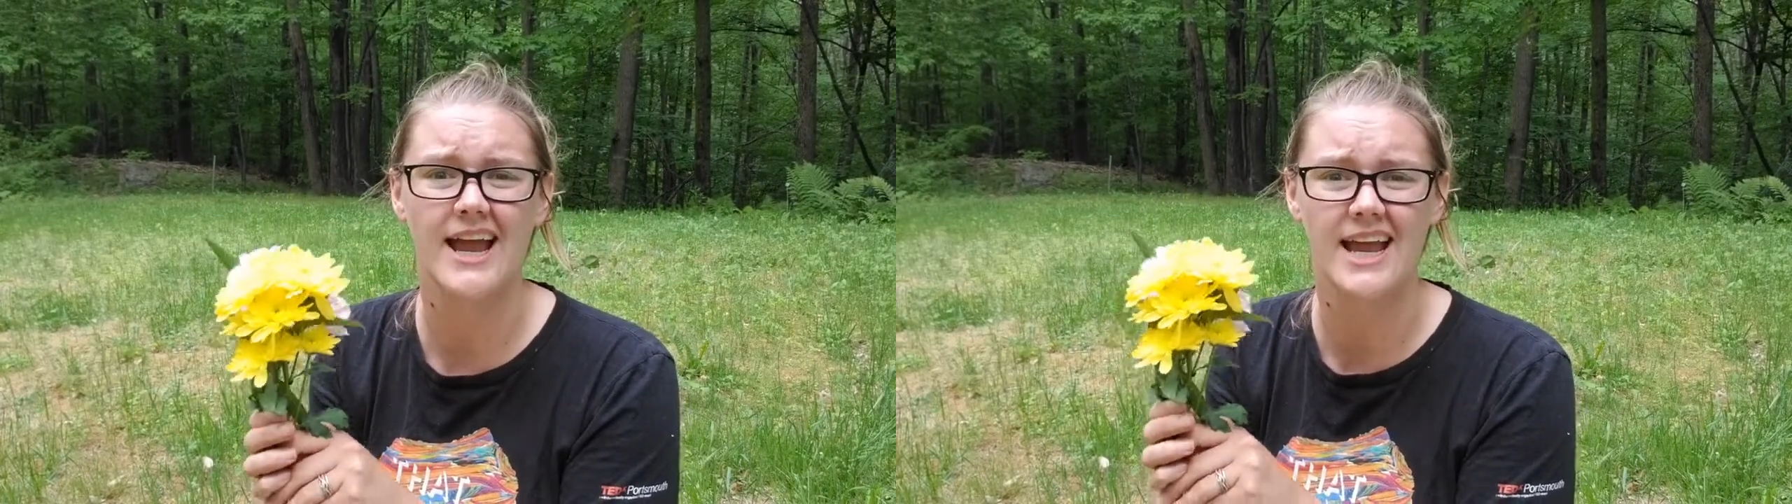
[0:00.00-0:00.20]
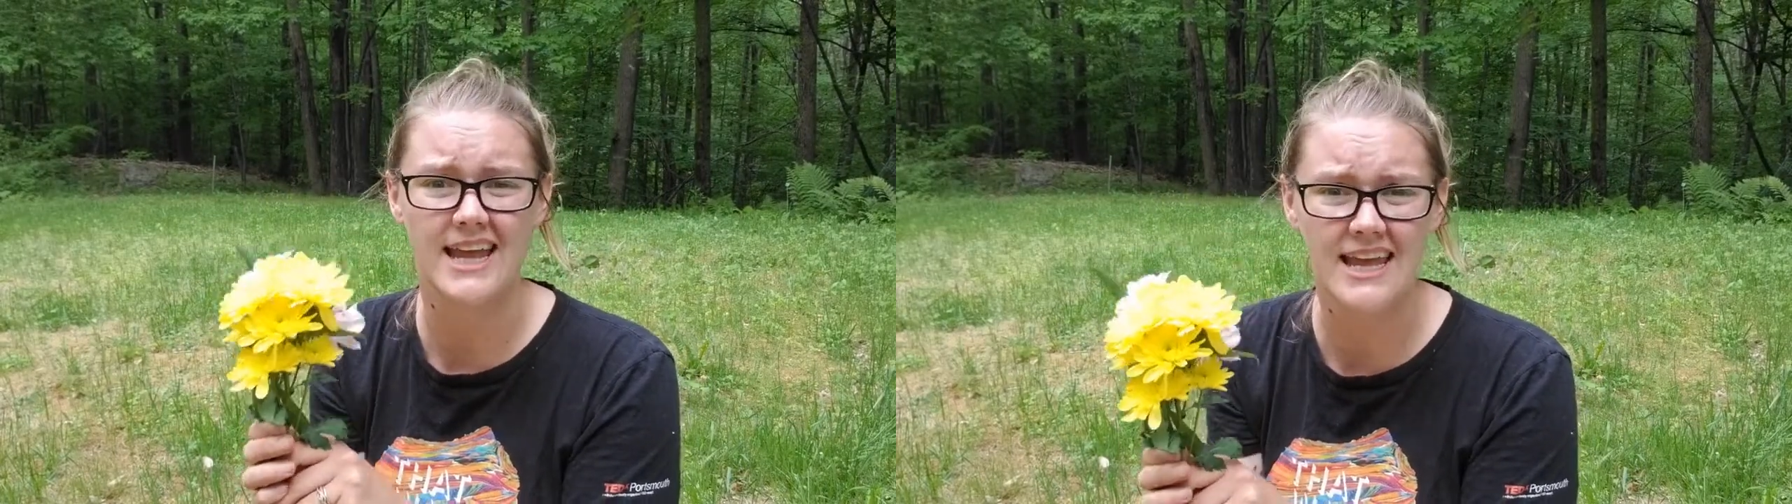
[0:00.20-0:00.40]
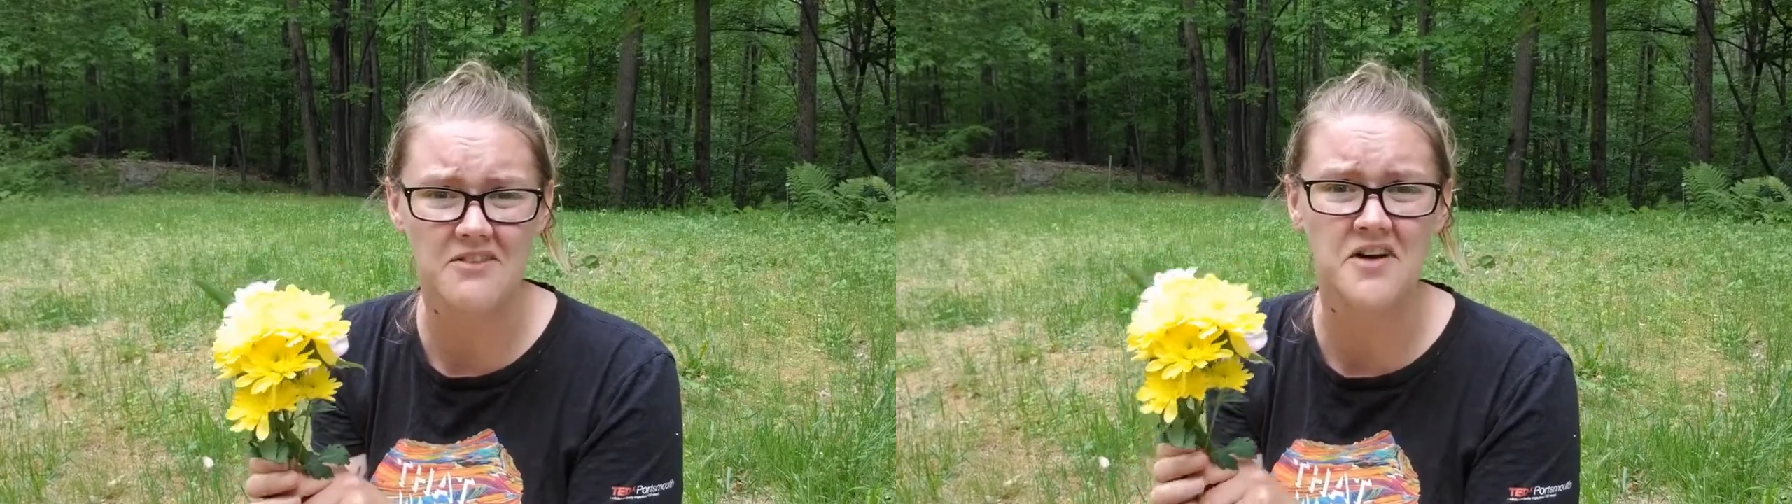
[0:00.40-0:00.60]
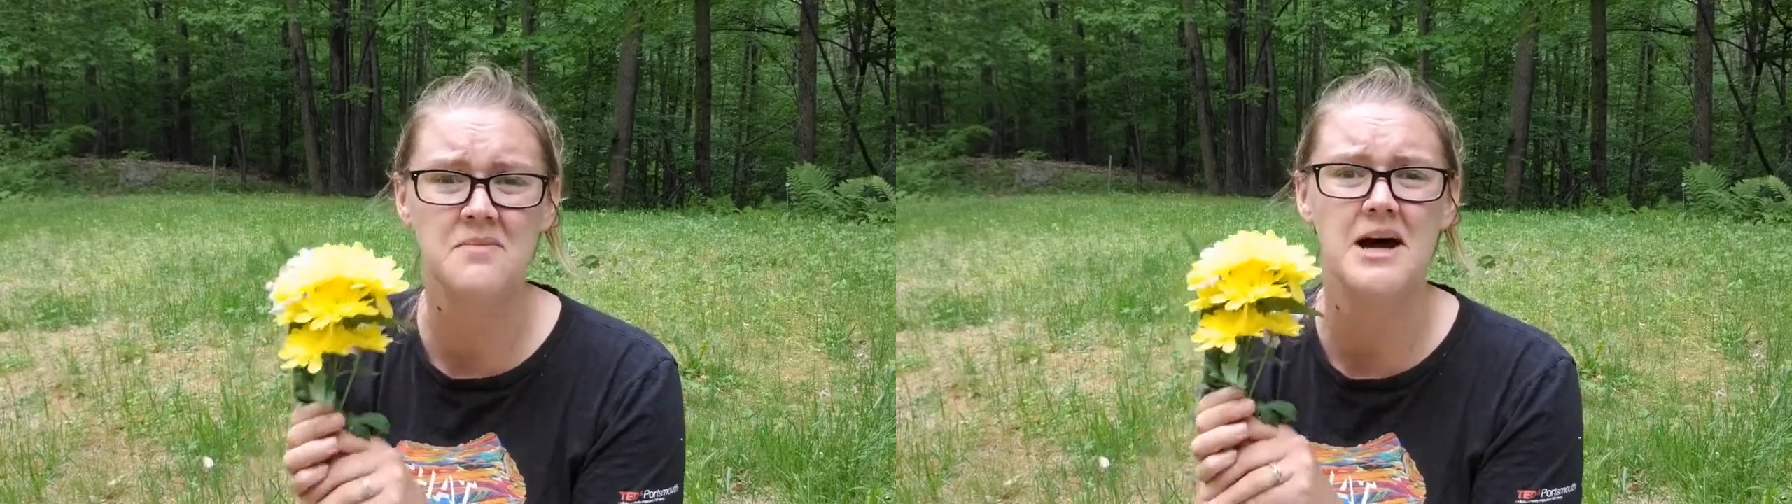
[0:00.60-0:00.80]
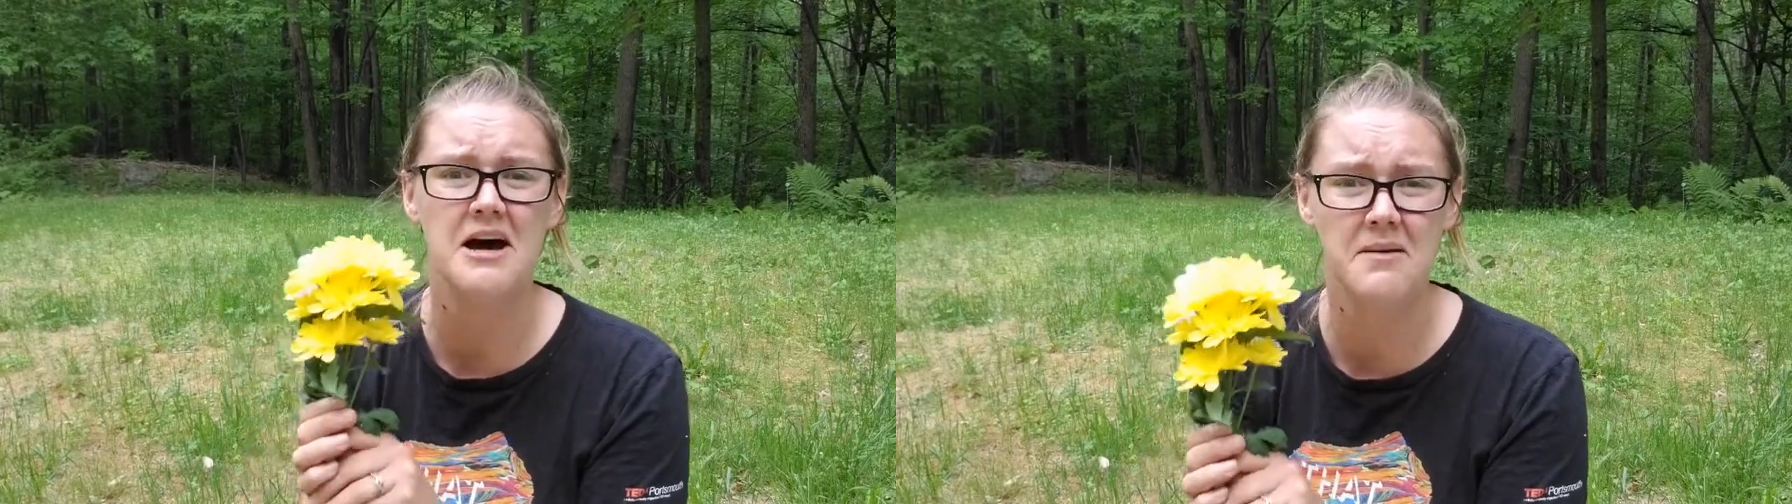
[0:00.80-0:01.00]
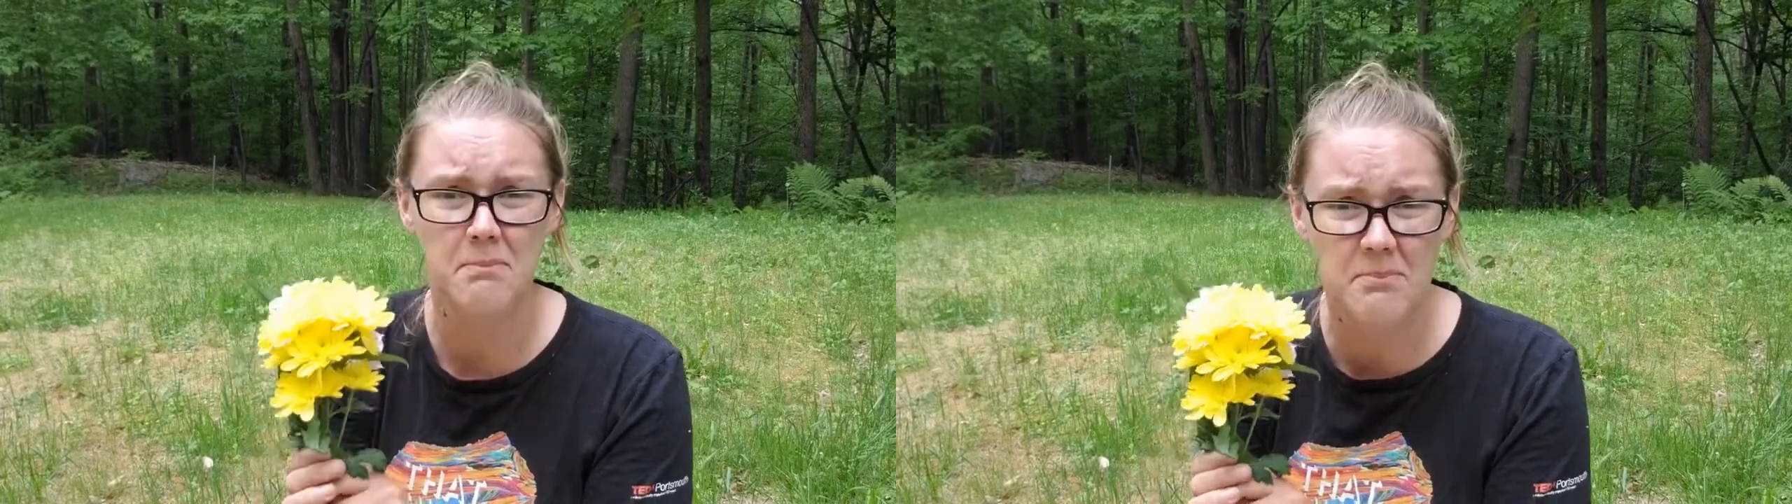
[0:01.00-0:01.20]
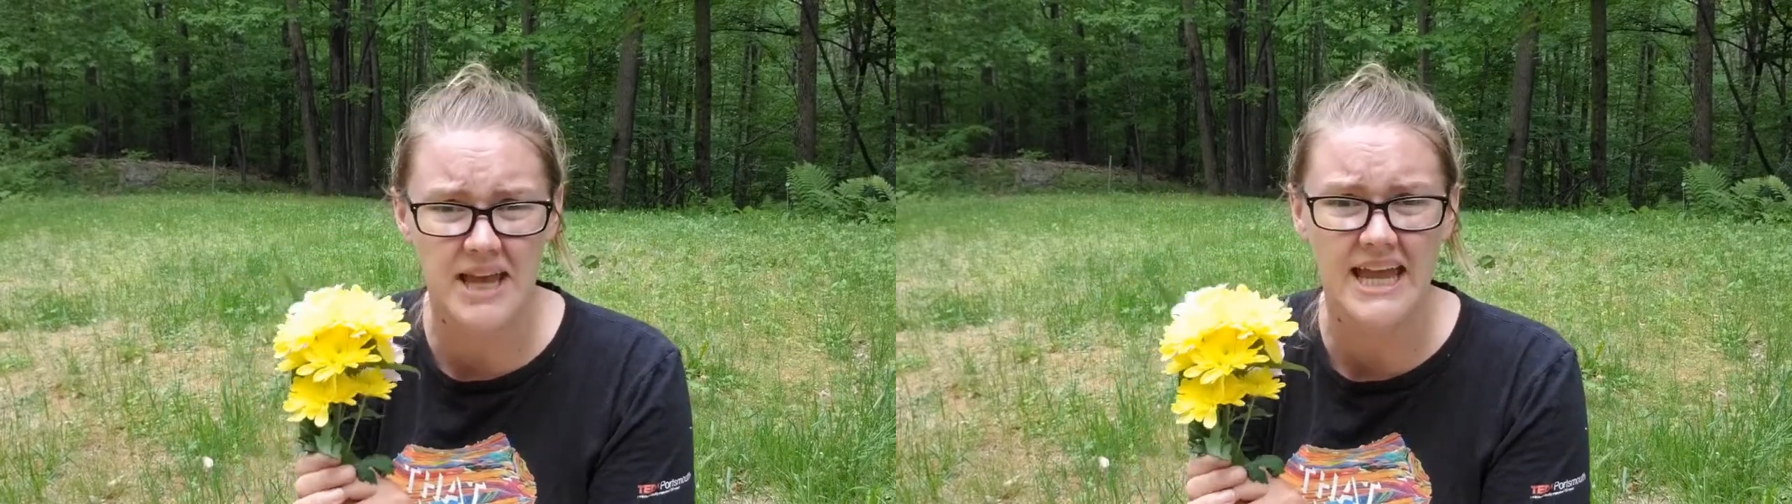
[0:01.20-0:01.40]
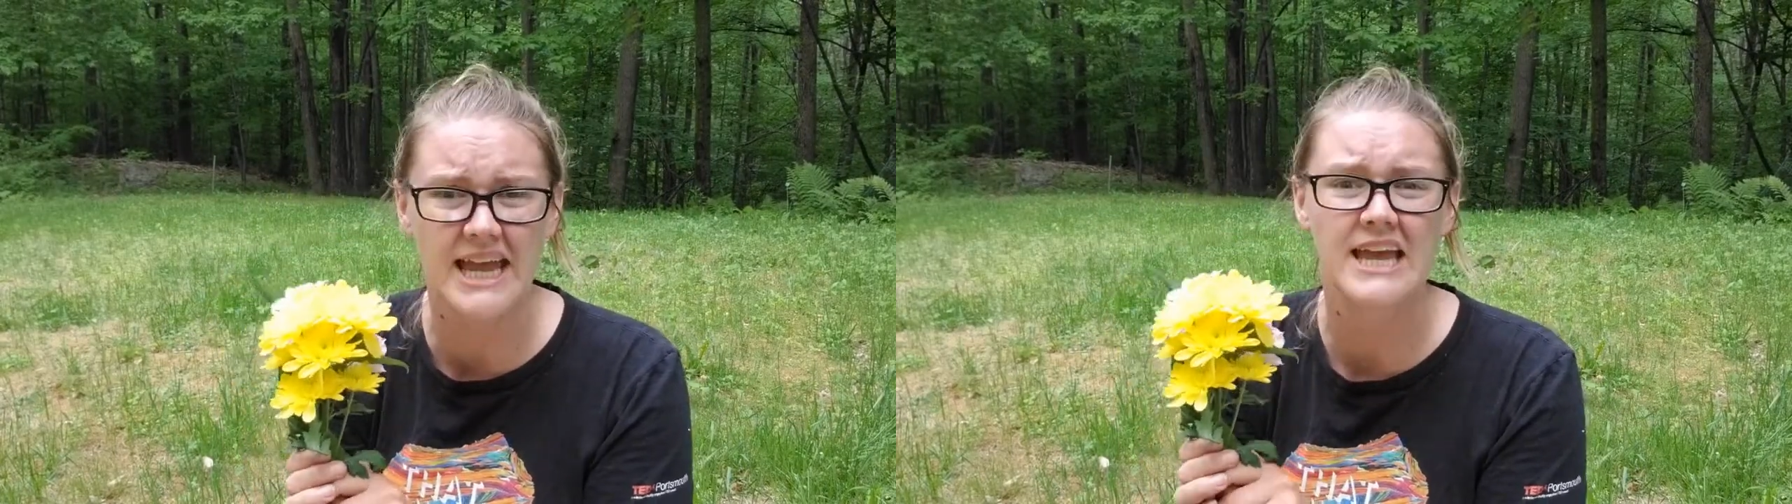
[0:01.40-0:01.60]
and give them a
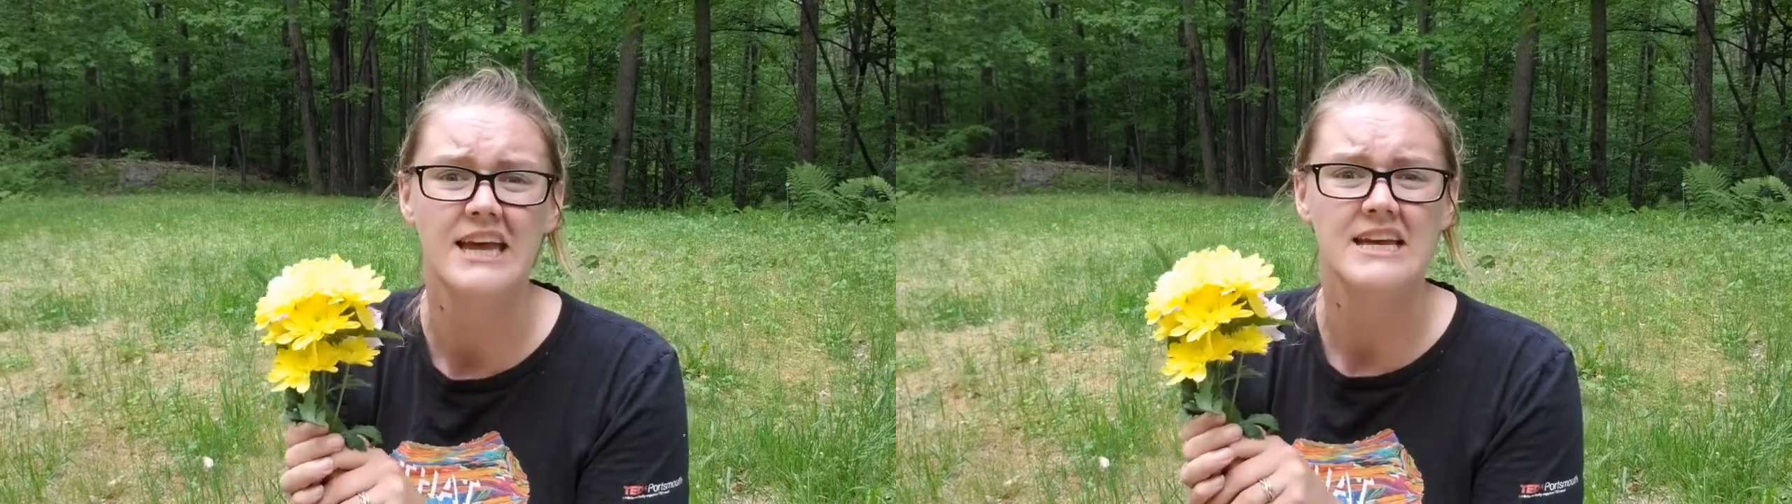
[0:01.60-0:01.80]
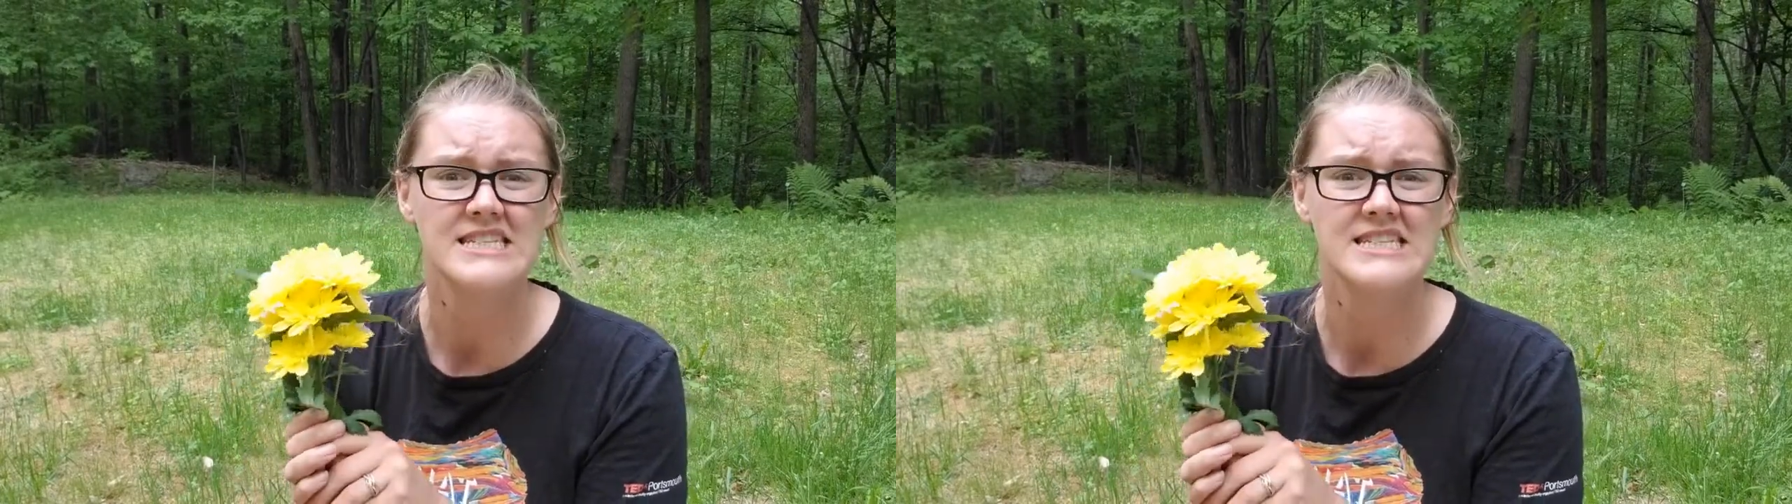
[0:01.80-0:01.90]
big